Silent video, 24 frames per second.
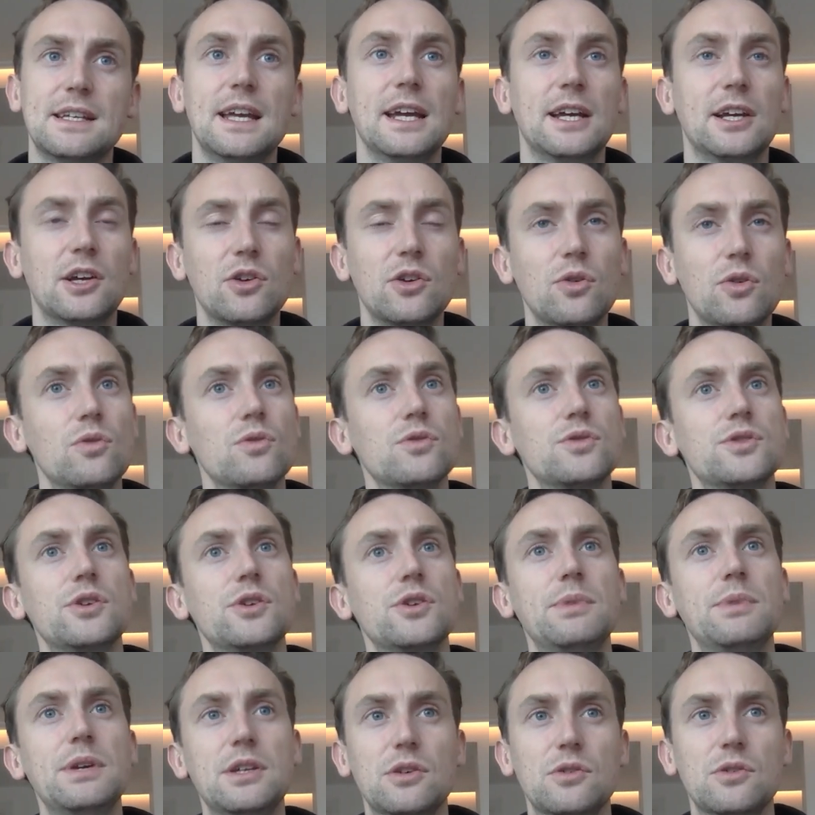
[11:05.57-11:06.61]
it can also
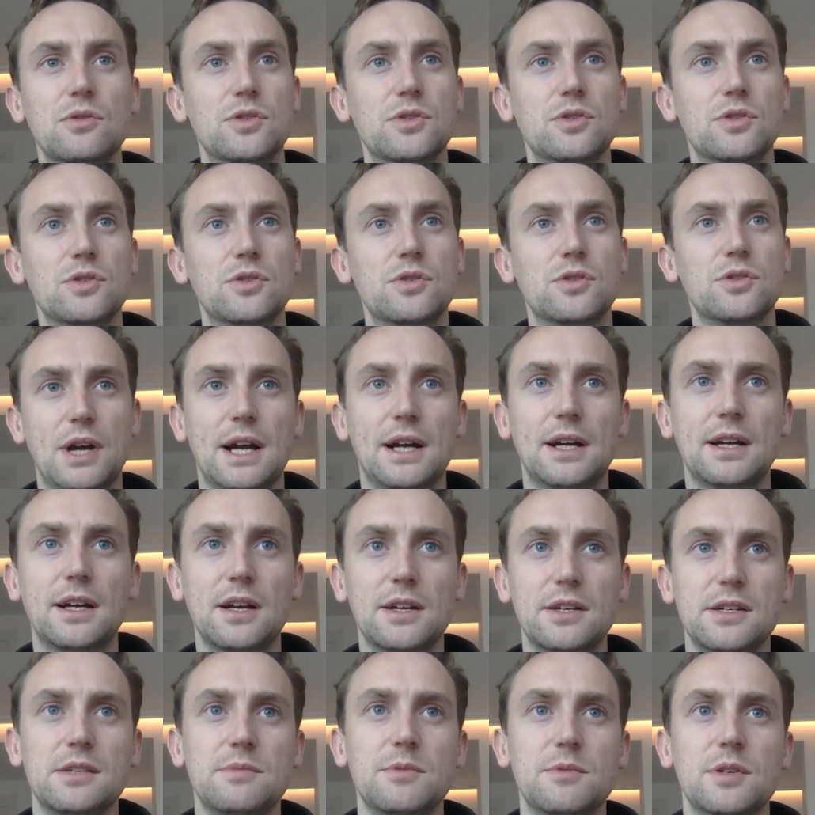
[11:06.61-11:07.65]
be used to attract
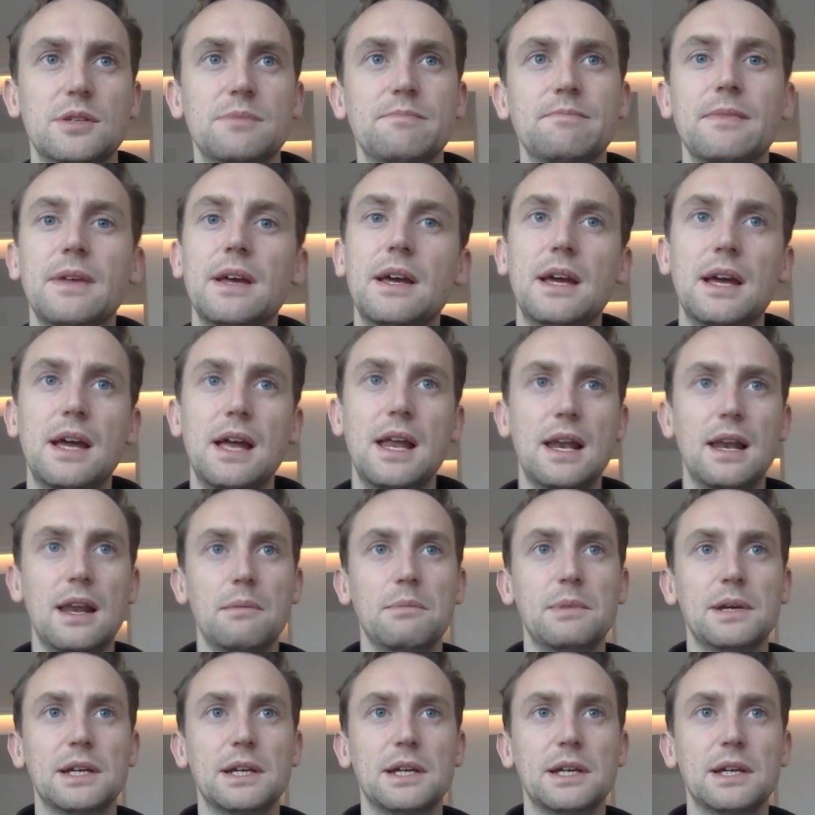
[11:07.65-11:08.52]
customers. Let me